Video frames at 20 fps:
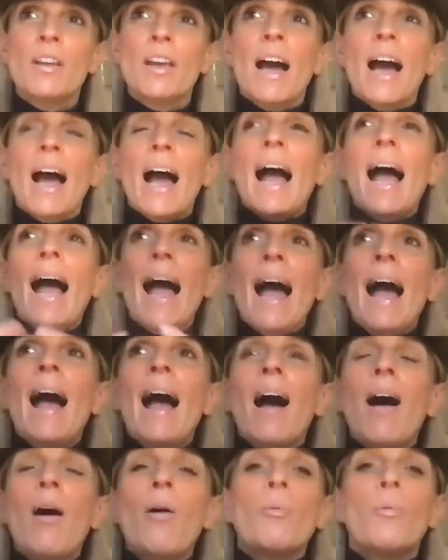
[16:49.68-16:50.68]

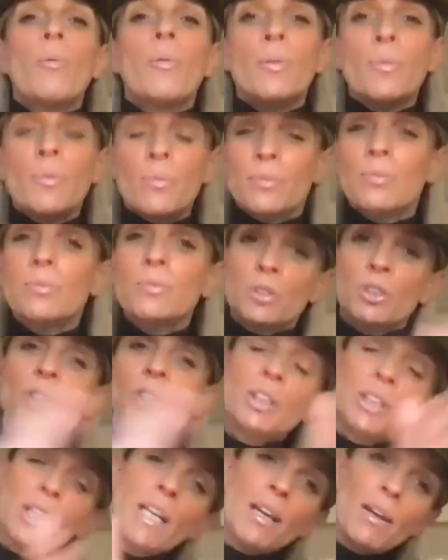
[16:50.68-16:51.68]
how
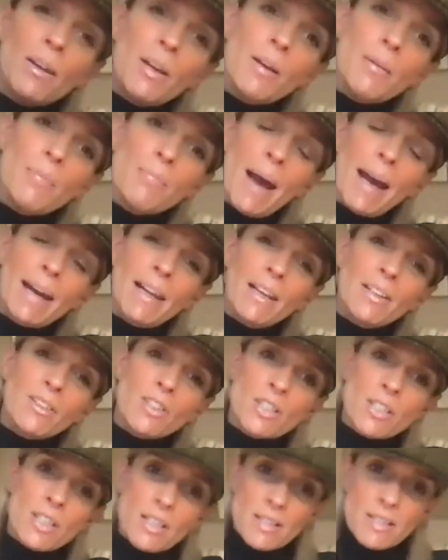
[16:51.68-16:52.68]
she
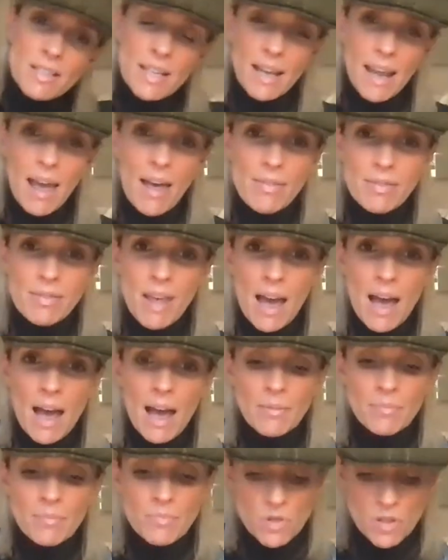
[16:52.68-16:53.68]
managed to get
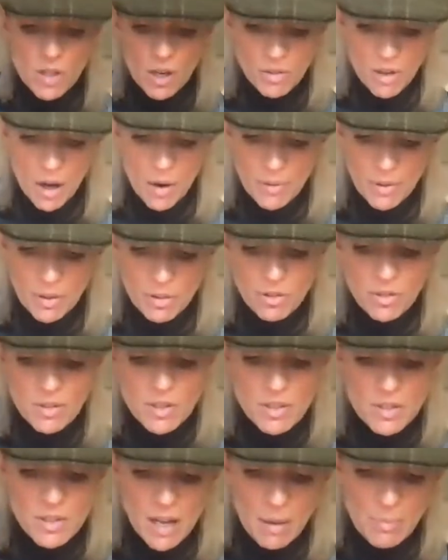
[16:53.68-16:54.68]
that. So going through the
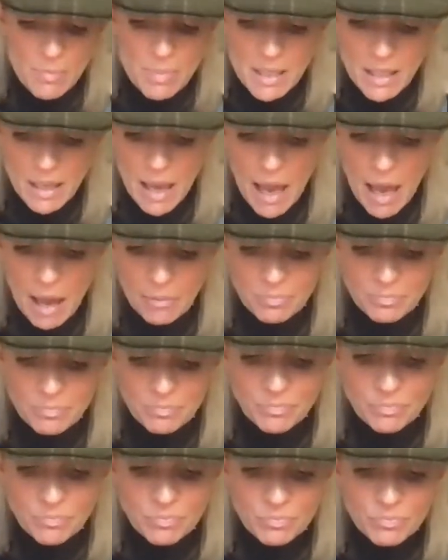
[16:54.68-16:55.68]
steps again,
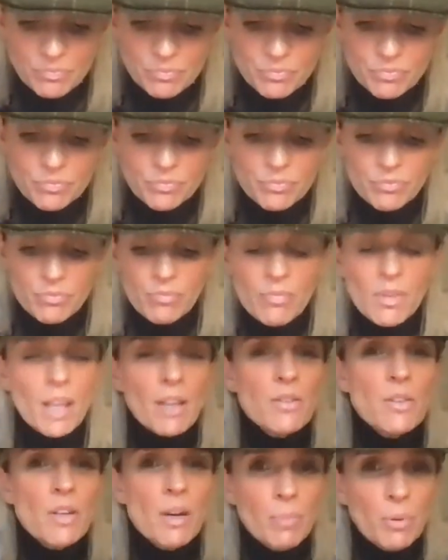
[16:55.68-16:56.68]

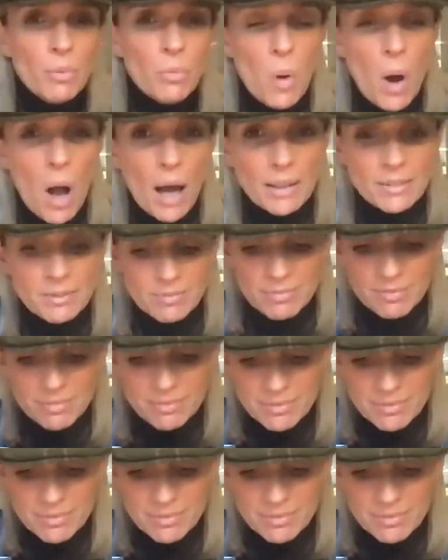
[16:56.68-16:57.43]
number 1,